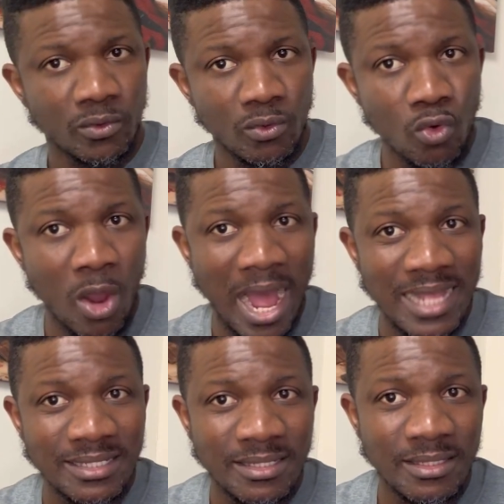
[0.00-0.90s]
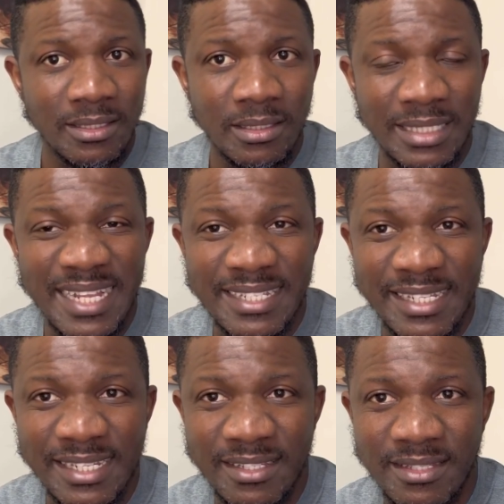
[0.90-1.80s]
who has 10
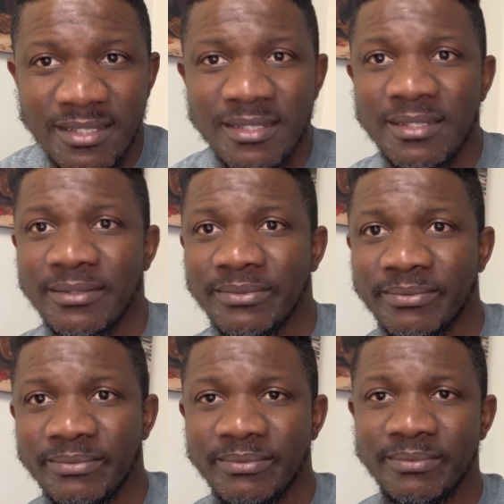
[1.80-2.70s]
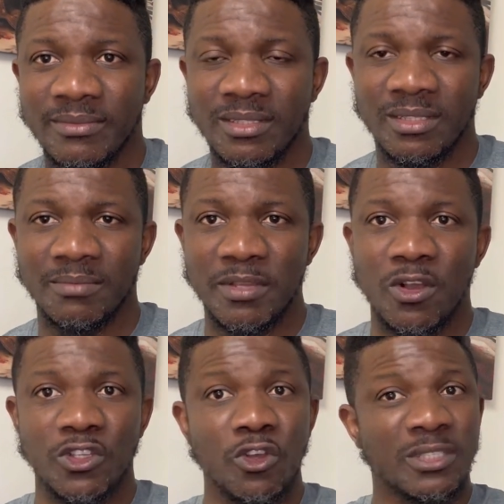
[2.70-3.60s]
skills,
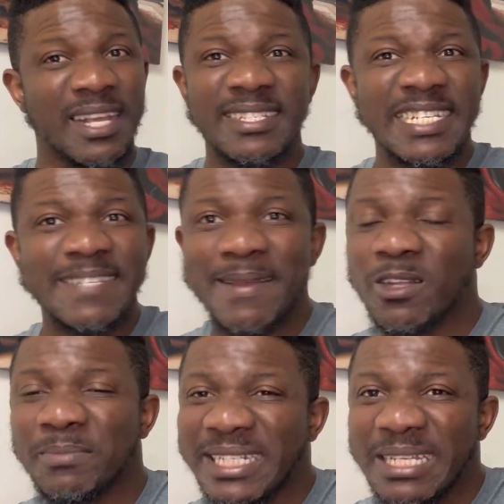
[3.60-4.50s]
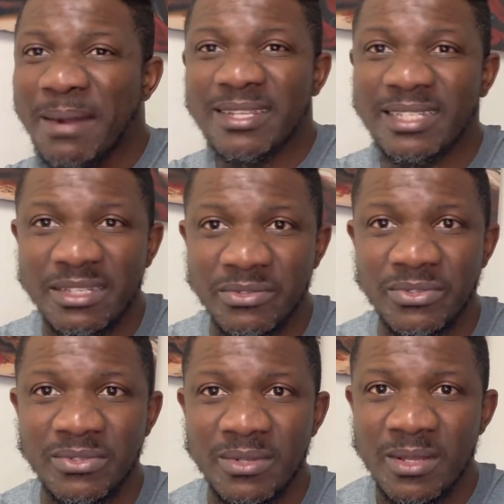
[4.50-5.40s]
because your 10 skills might not be in demand
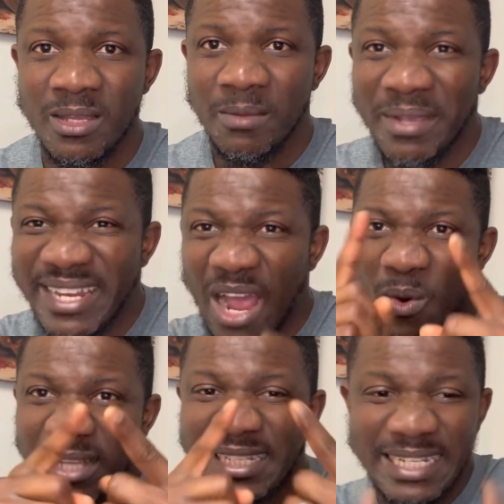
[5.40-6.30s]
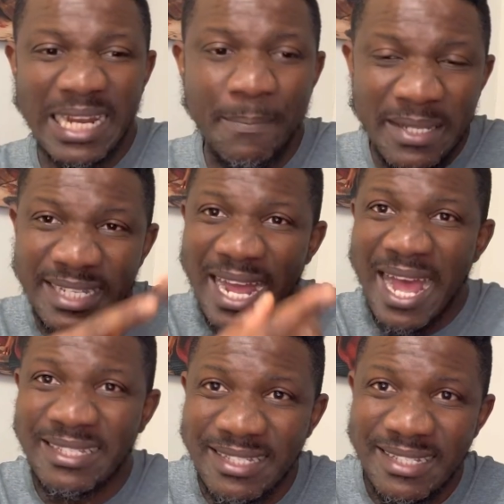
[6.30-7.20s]
skills, but that one skill that that person
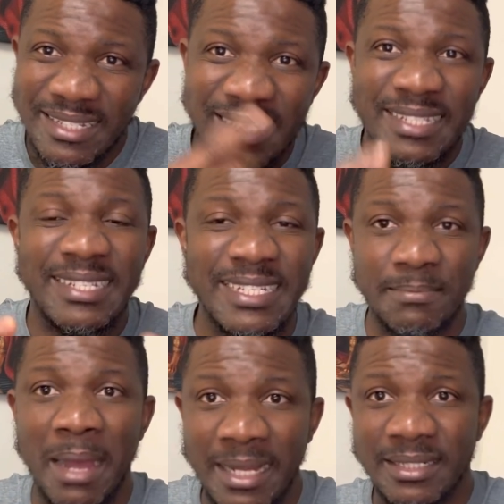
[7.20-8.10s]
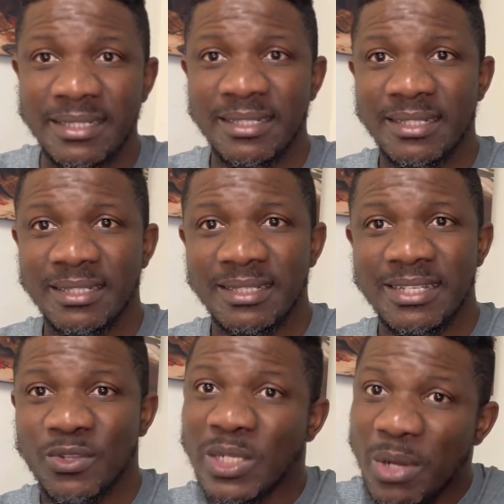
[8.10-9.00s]
has is in demand,
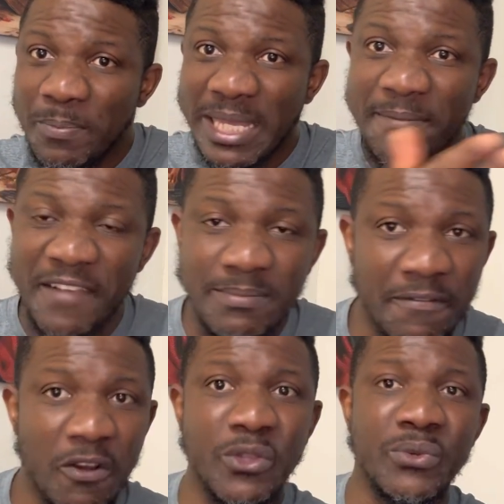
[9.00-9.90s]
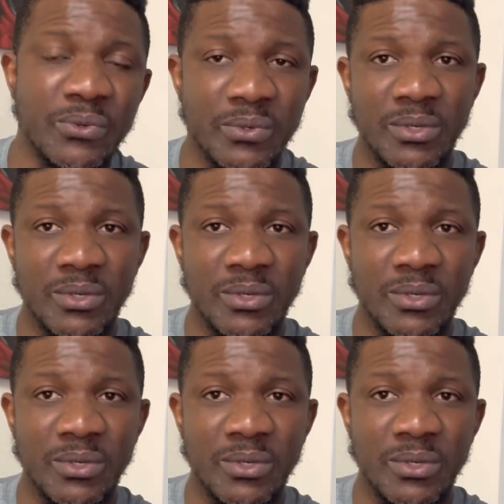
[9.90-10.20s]
so they will pick him first before you.